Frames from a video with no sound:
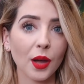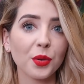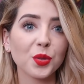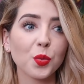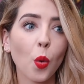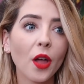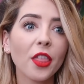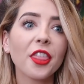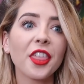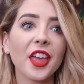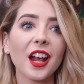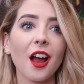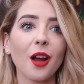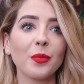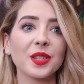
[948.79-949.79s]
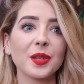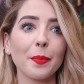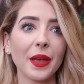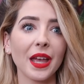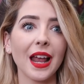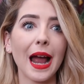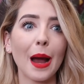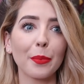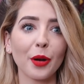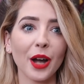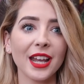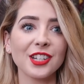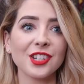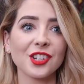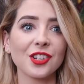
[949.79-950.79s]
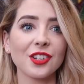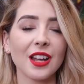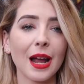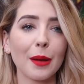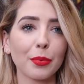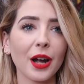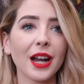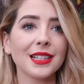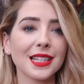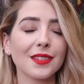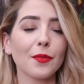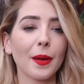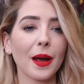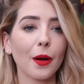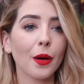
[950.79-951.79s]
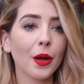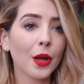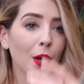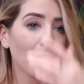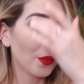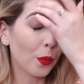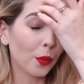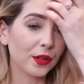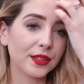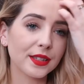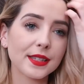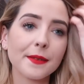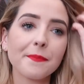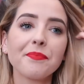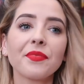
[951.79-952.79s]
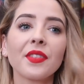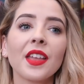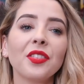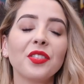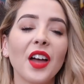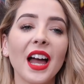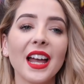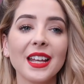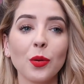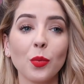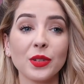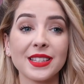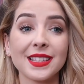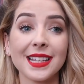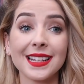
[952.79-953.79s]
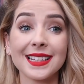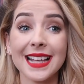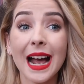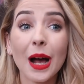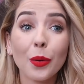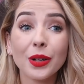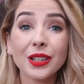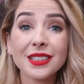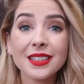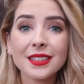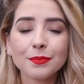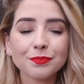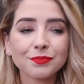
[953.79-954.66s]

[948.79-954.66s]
That was one thing I was a bit apprehensive about, was that it was 6 hours.